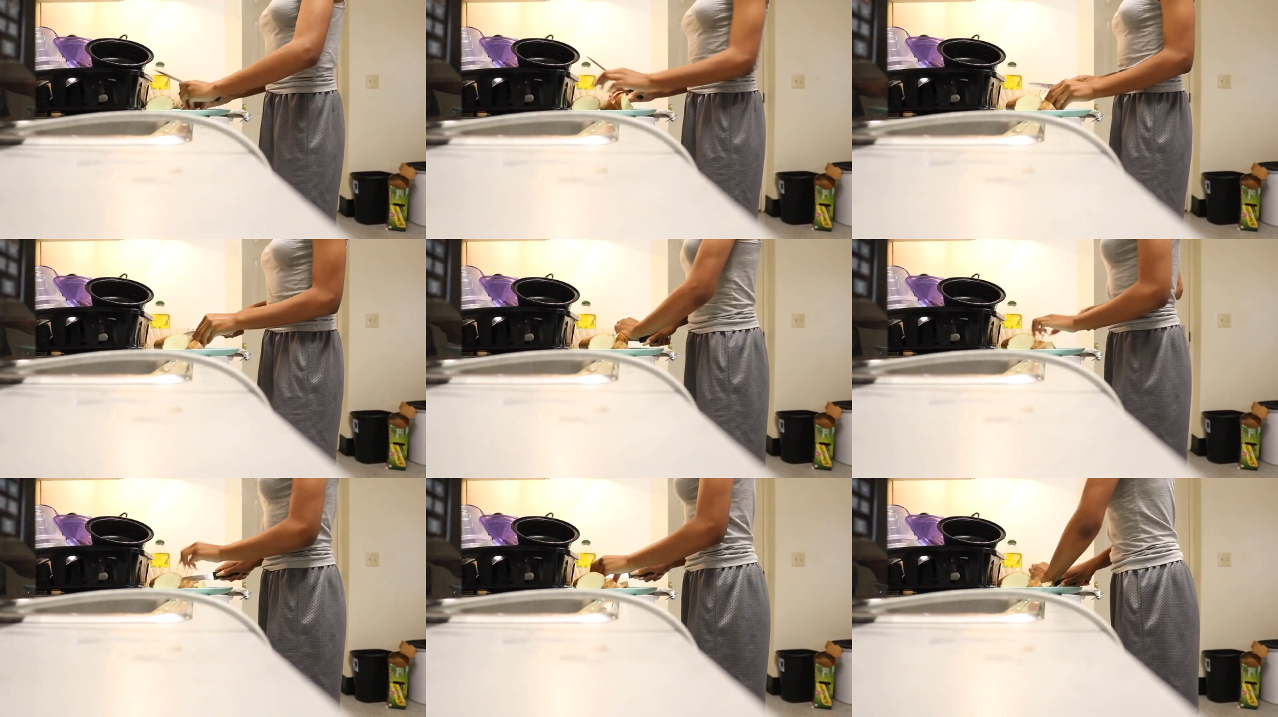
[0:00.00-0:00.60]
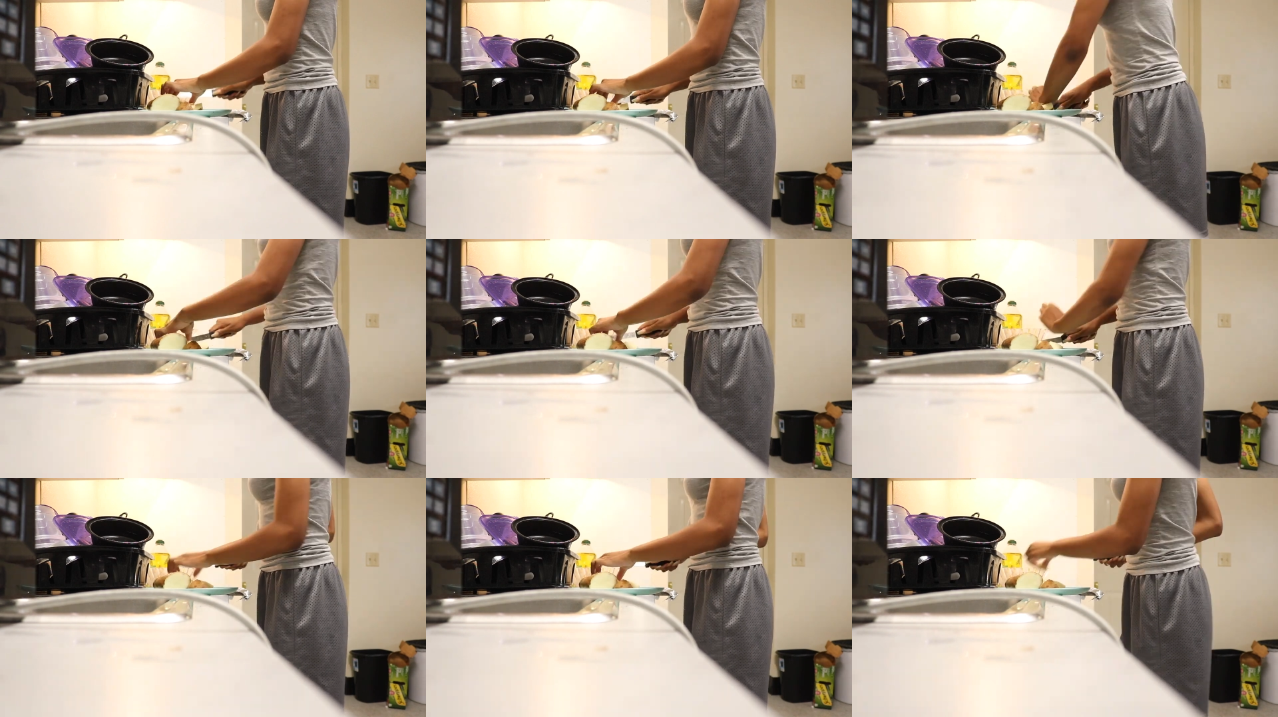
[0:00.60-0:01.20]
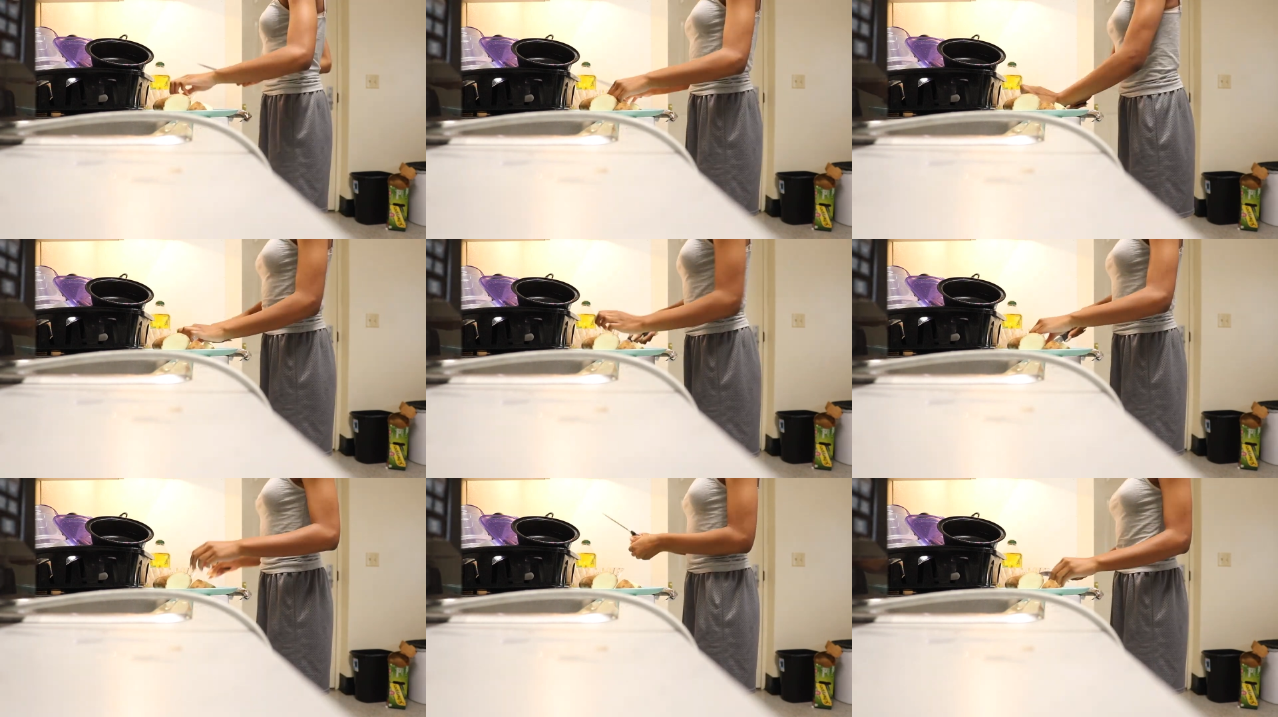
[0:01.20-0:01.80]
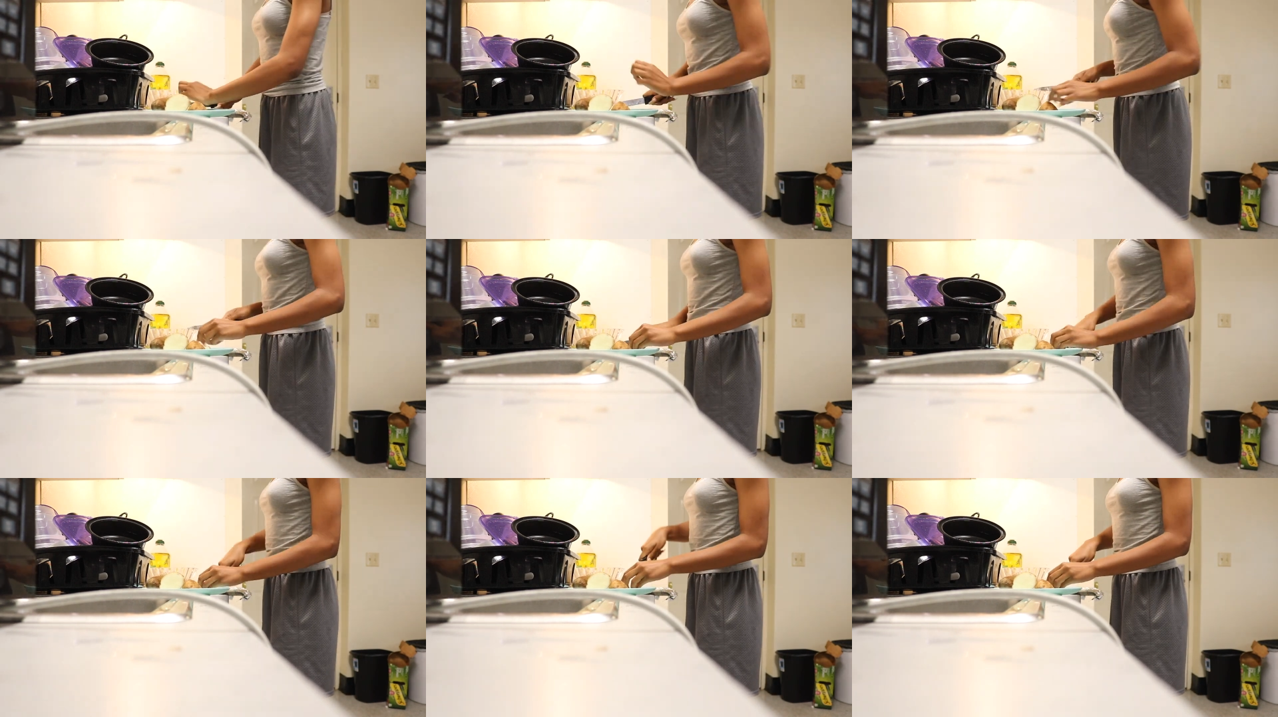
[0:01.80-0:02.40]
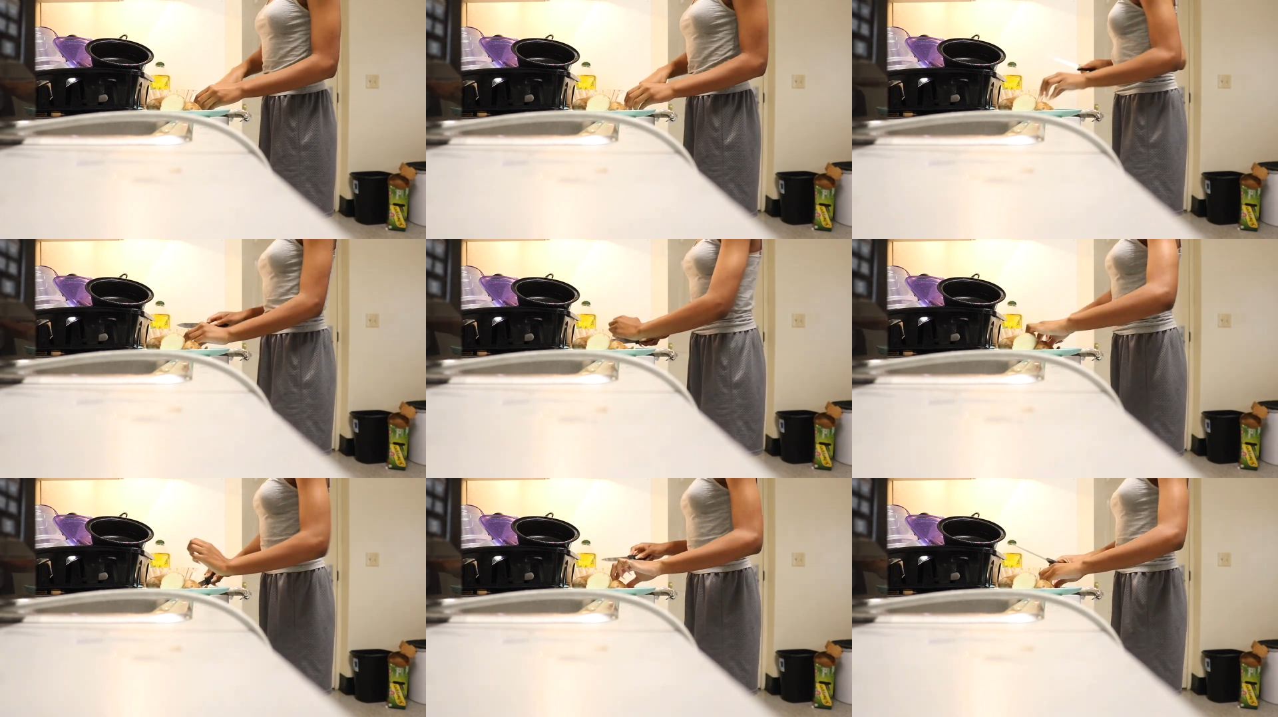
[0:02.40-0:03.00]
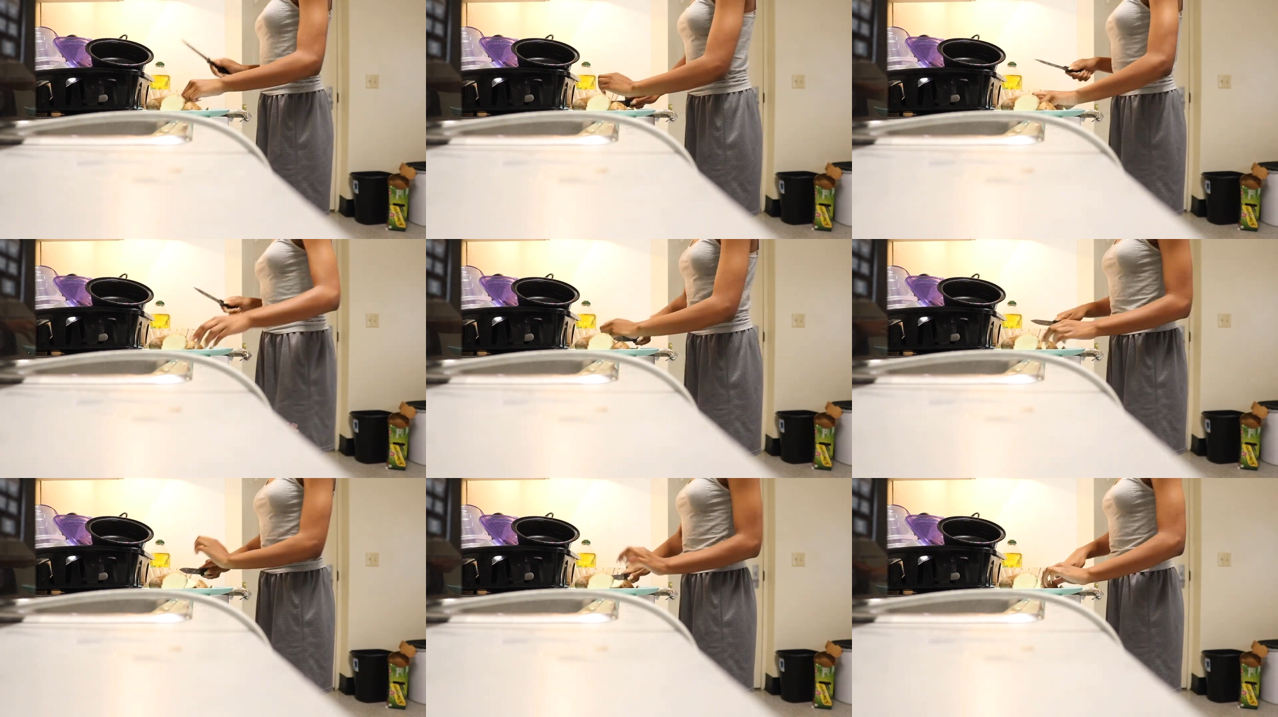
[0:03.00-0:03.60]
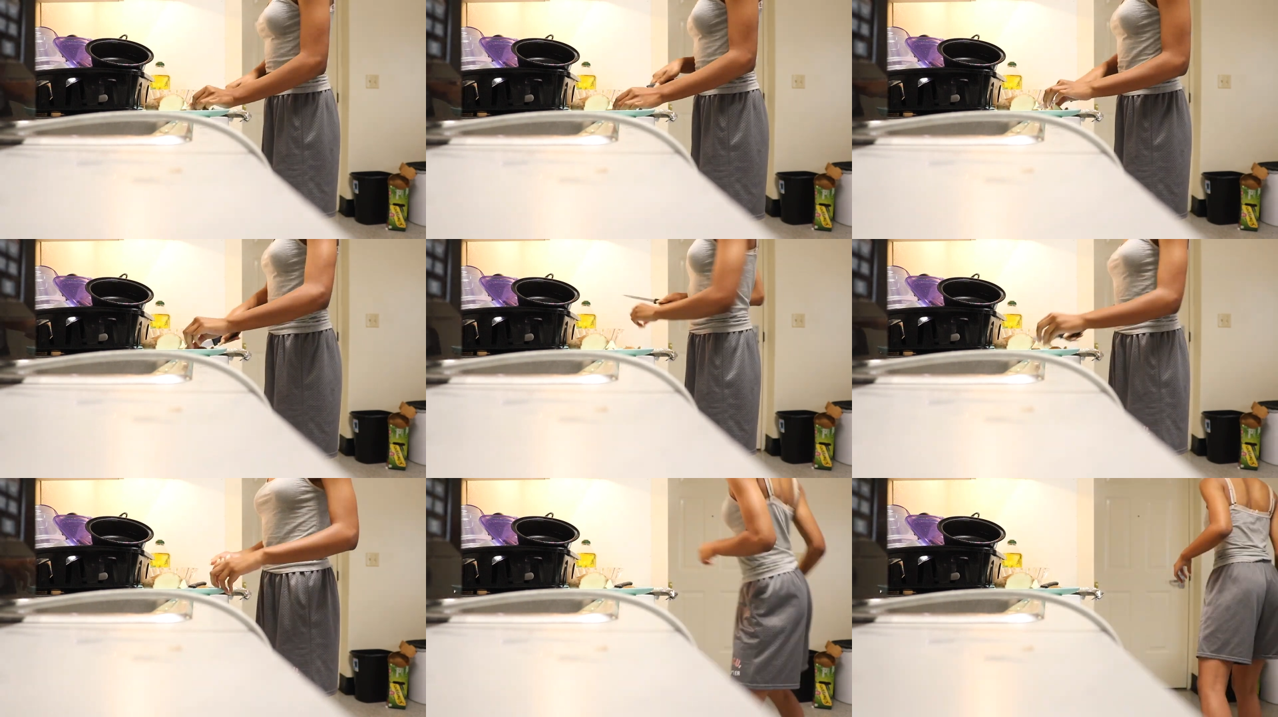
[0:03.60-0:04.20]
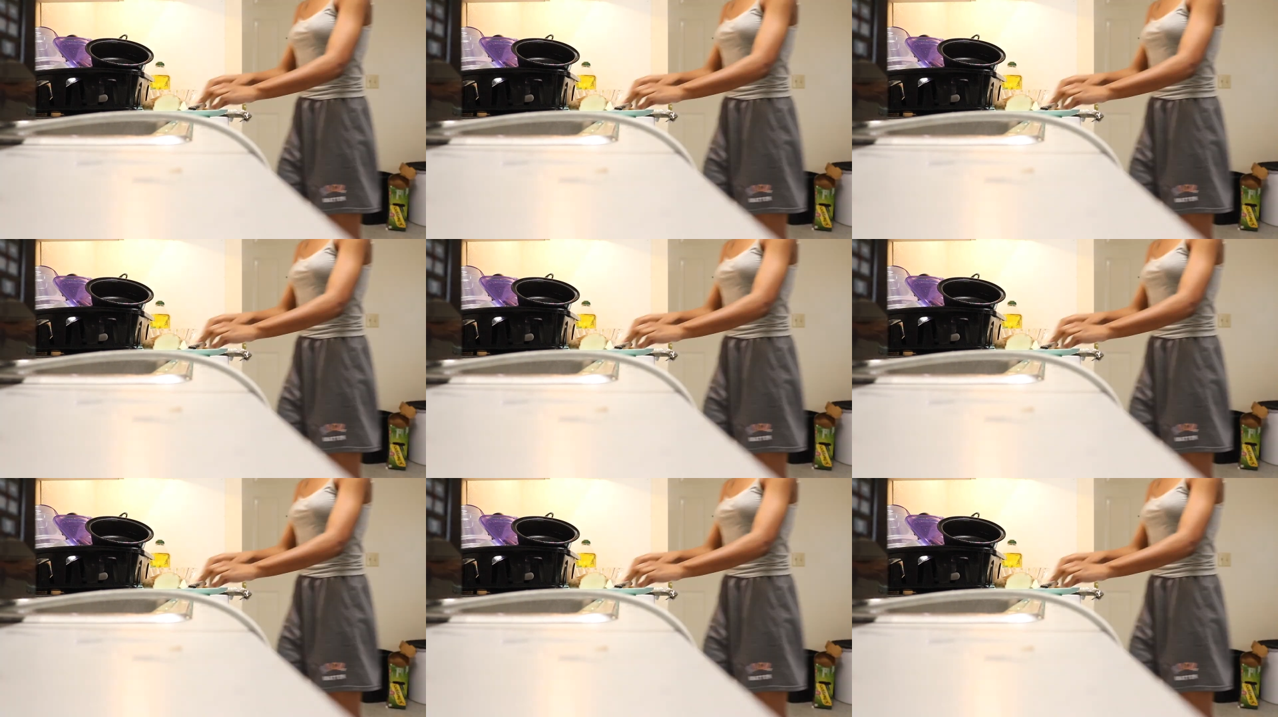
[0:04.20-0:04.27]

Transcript: Nobody's mouth can be seen.